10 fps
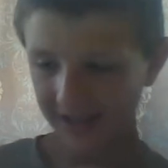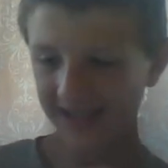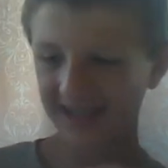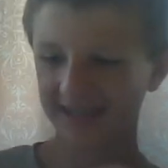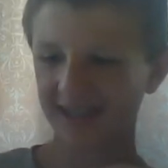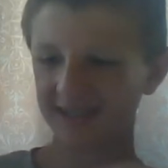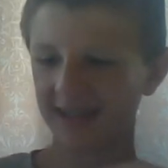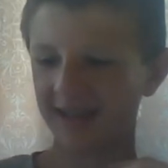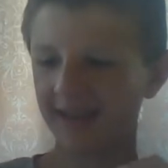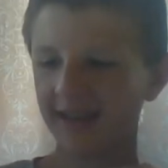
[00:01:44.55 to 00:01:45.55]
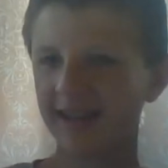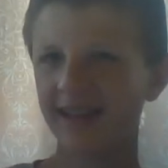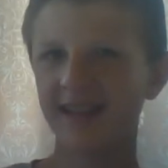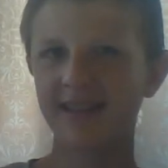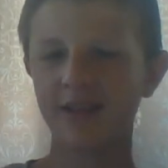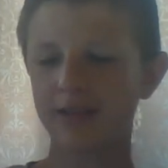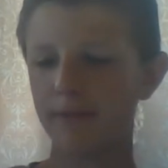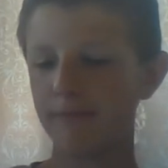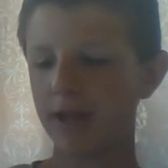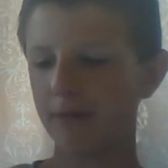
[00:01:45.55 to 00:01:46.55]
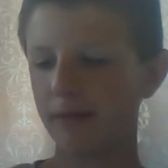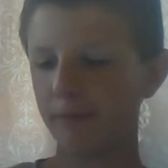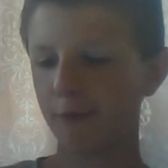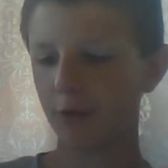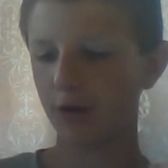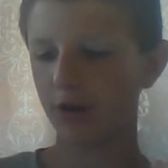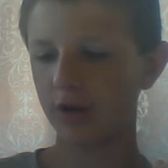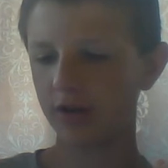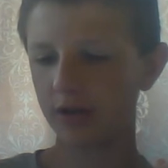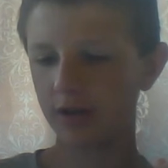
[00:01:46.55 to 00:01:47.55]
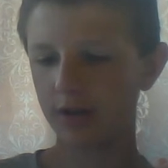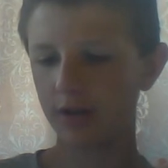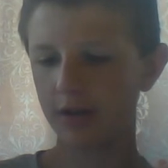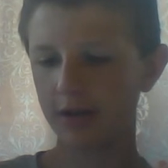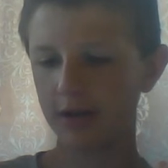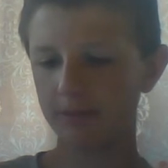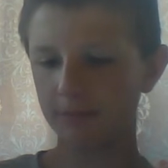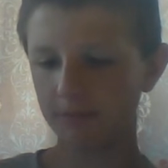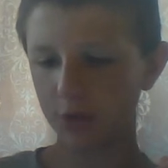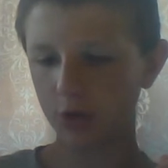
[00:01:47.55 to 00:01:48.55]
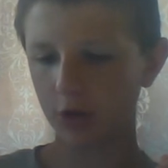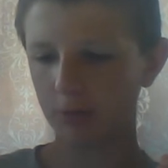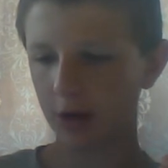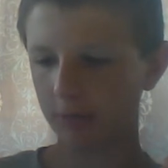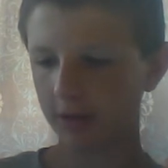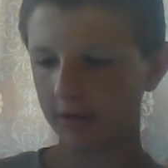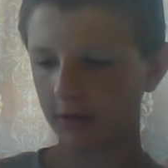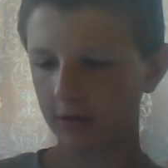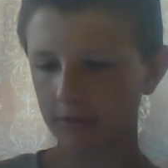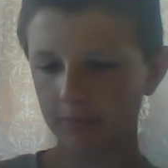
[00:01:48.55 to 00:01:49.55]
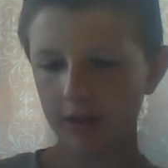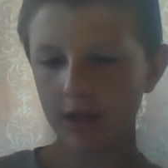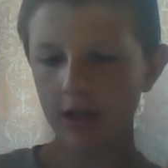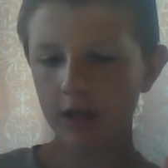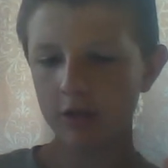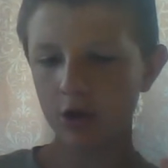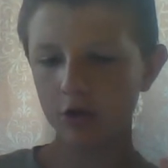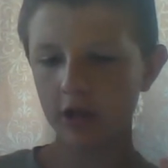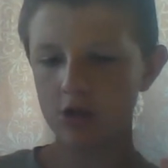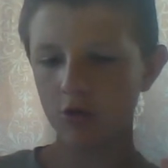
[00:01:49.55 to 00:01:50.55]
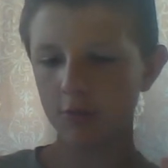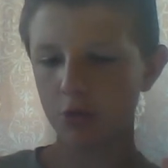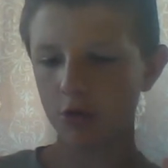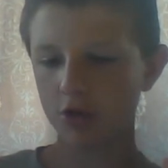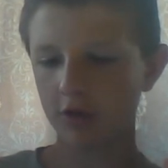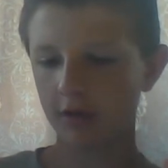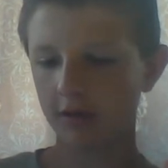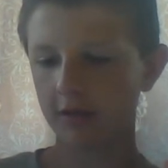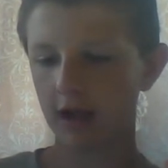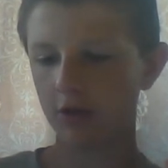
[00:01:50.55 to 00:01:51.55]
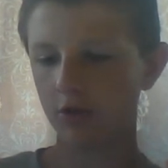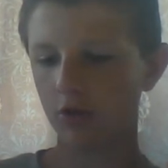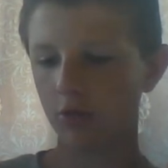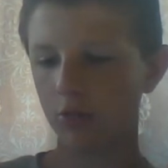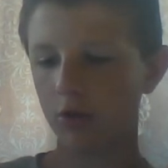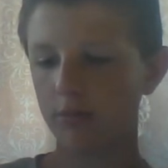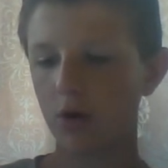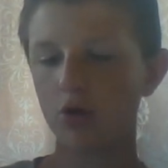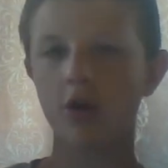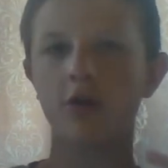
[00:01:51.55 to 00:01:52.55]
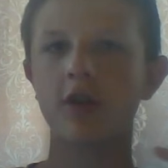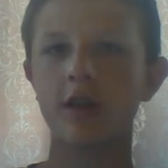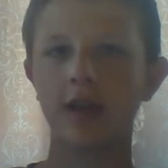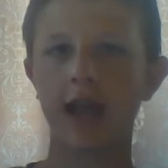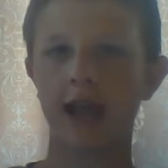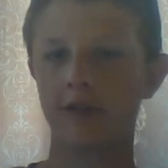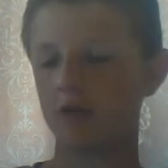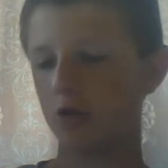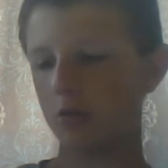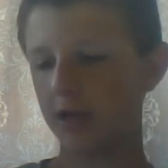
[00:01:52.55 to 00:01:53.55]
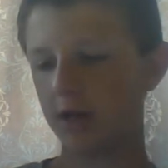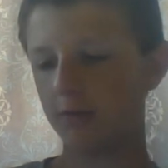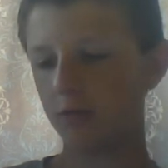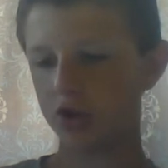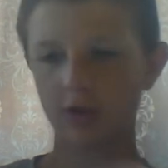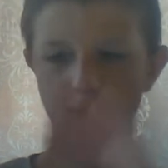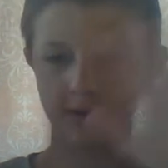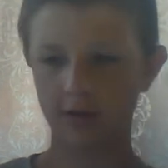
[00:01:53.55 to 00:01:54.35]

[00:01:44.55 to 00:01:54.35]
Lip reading: I think that's like the minimum for nuclear power plant testing. The only used portions of the siren were the motors in the cast aluminum, which is